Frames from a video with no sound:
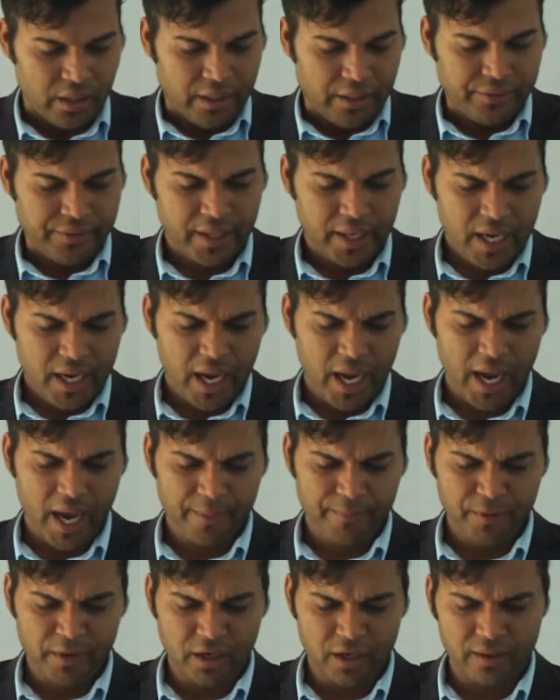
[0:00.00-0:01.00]
They
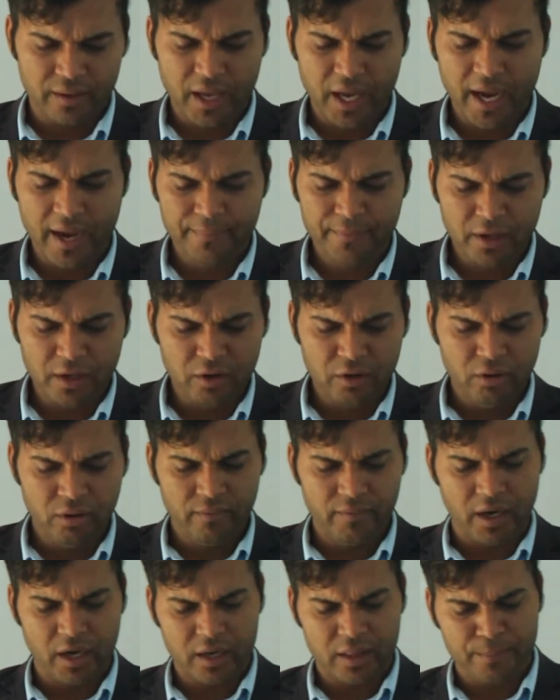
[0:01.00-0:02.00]
have the
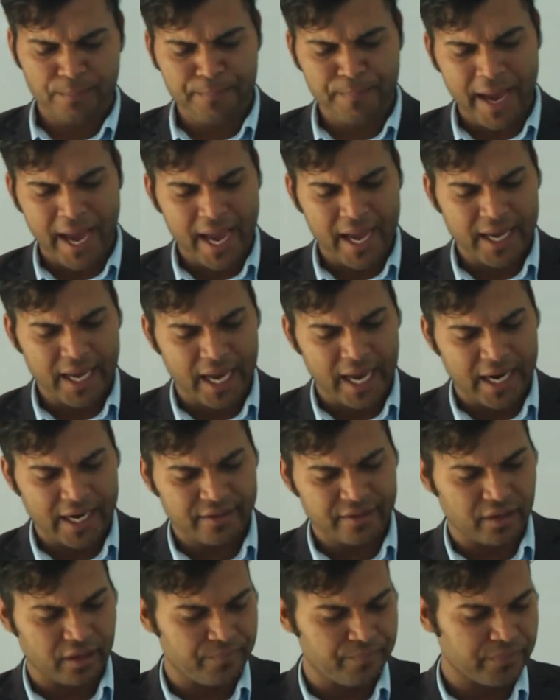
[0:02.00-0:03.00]
lobe or the bag
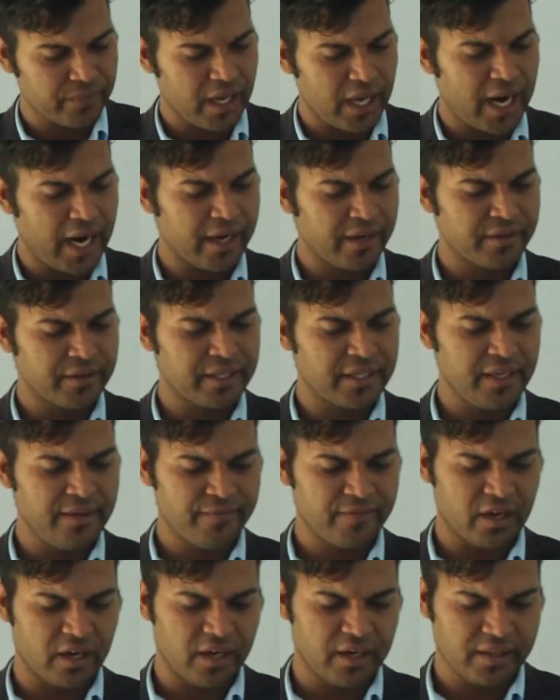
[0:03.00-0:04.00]
at the
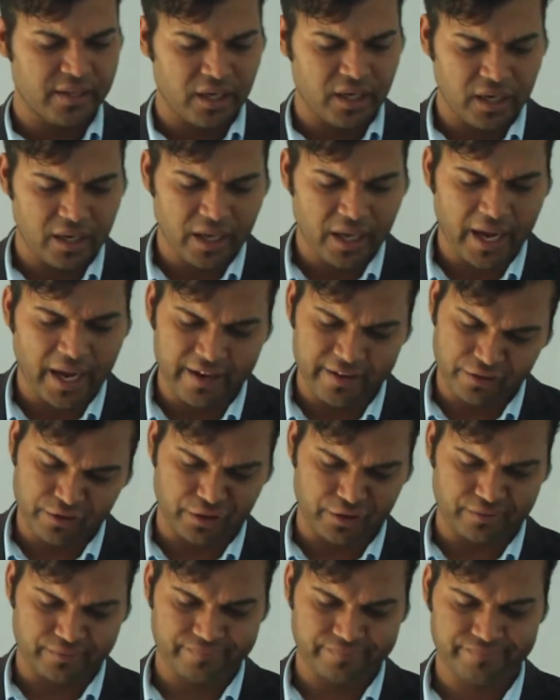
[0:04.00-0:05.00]
tip called the
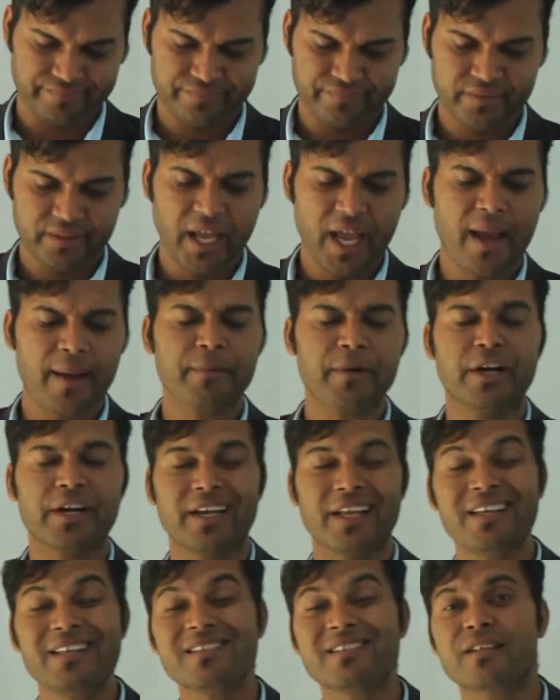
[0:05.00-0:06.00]
anther. They have
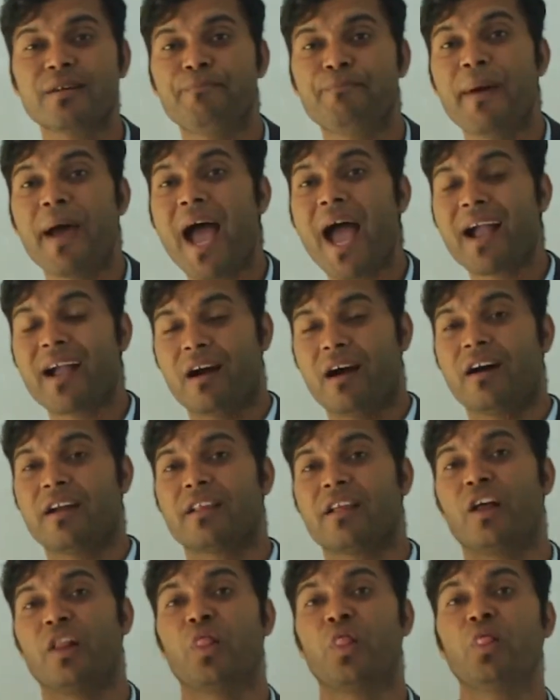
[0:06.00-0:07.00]
contains the bag or
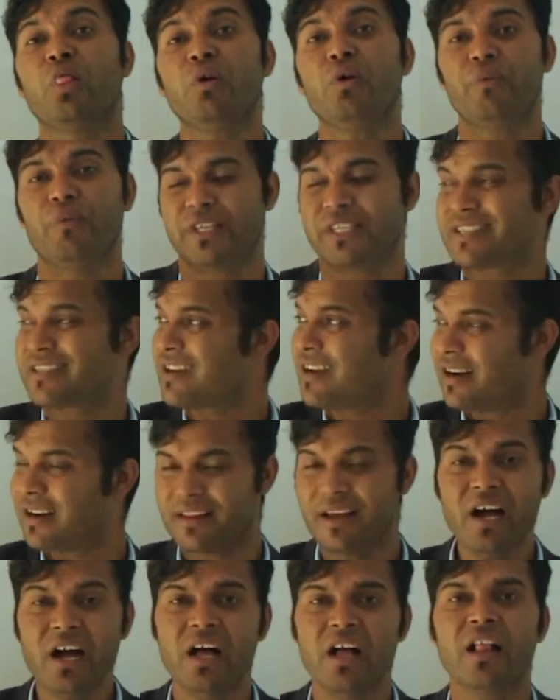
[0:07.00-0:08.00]
a lobe which is called
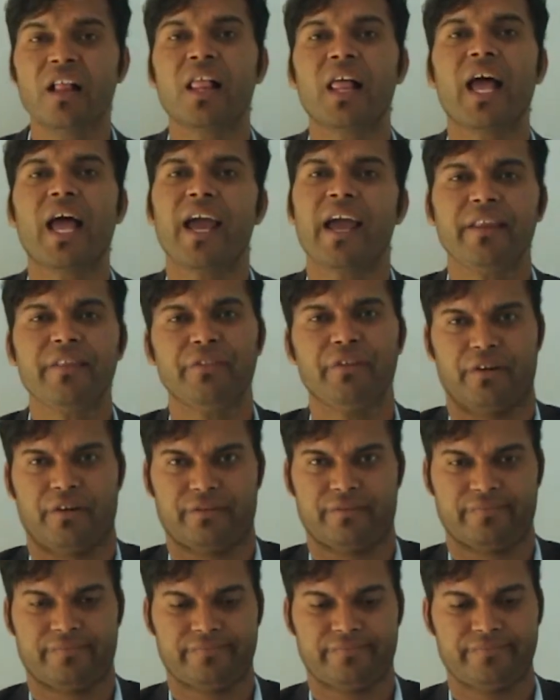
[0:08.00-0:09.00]
the anther.
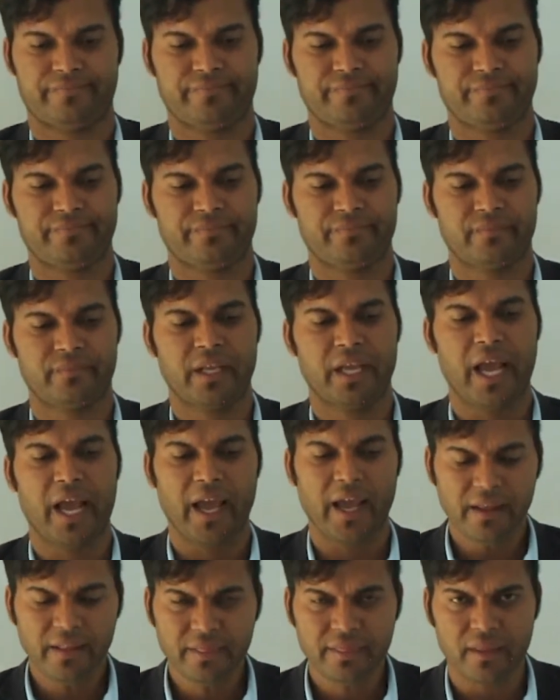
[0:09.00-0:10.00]

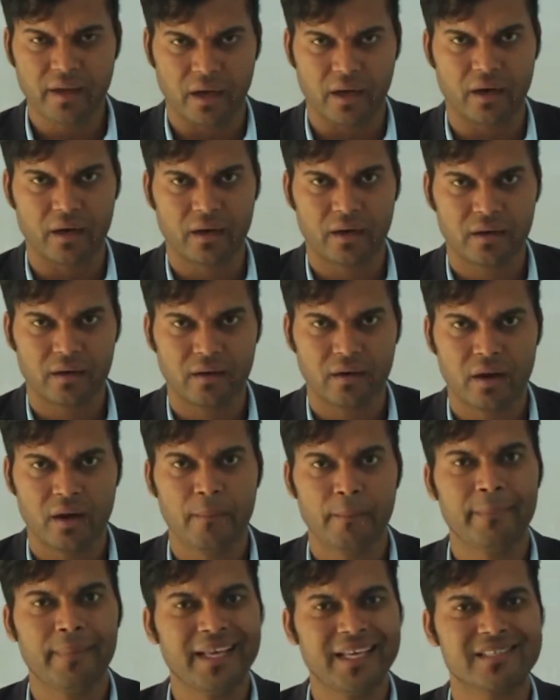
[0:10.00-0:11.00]
Anther.
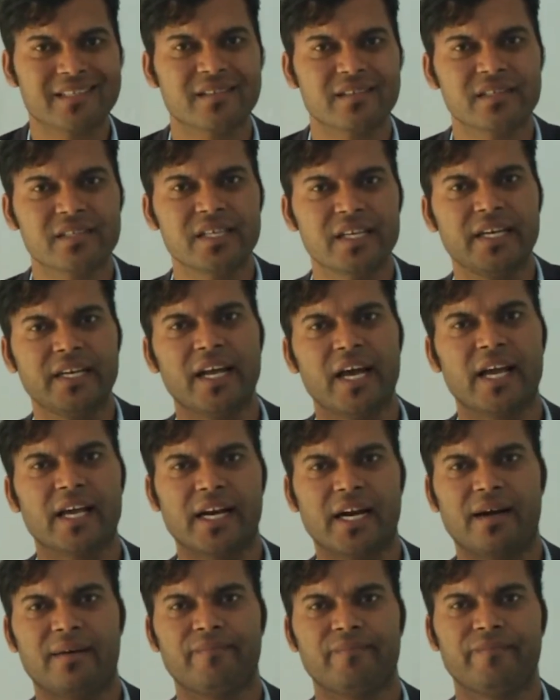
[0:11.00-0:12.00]
Please see in
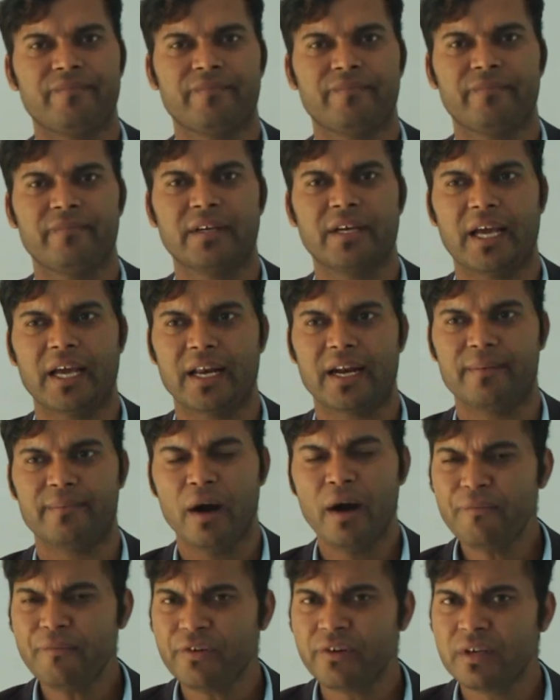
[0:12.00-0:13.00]
diagram
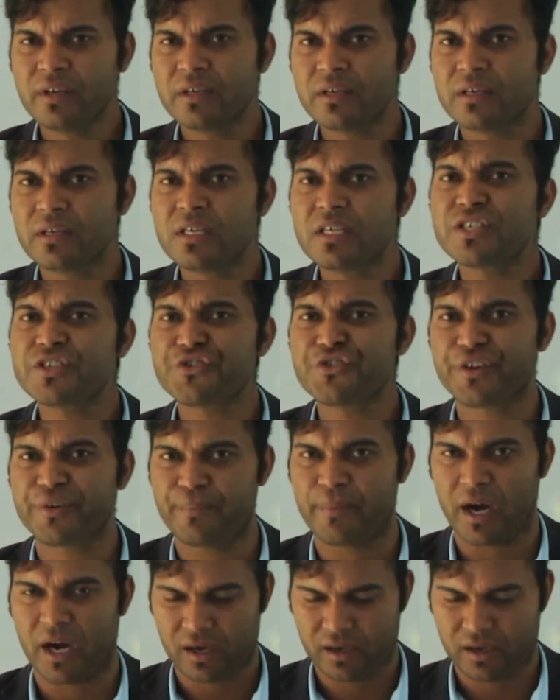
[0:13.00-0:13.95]
of stigma.